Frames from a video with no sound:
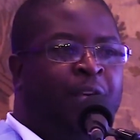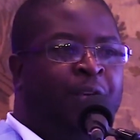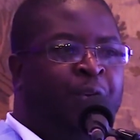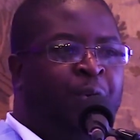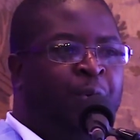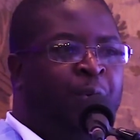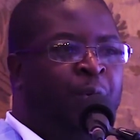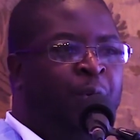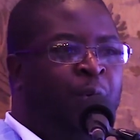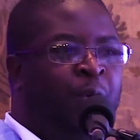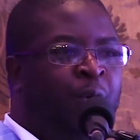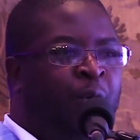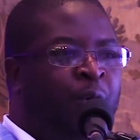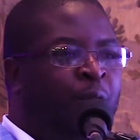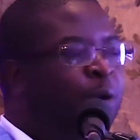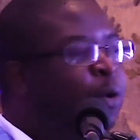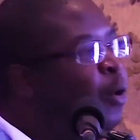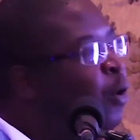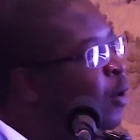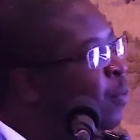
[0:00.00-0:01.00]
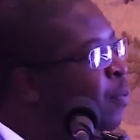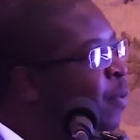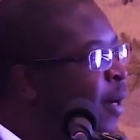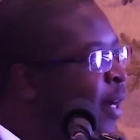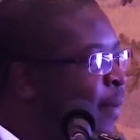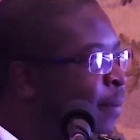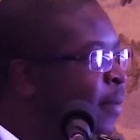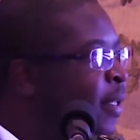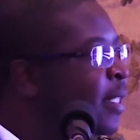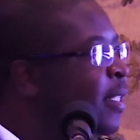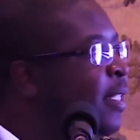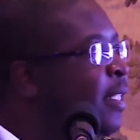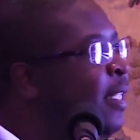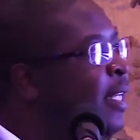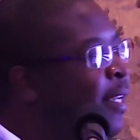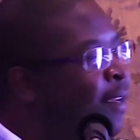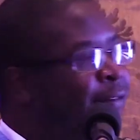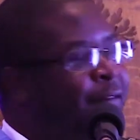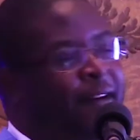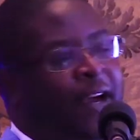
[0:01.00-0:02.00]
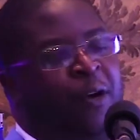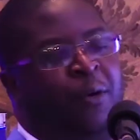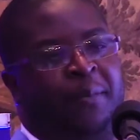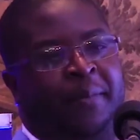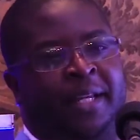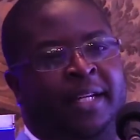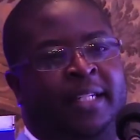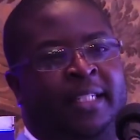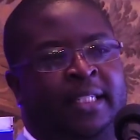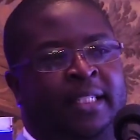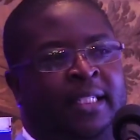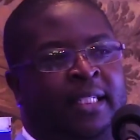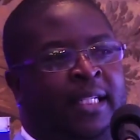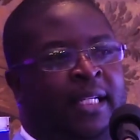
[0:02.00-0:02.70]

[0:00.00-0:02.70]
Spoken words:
your on-premise environment.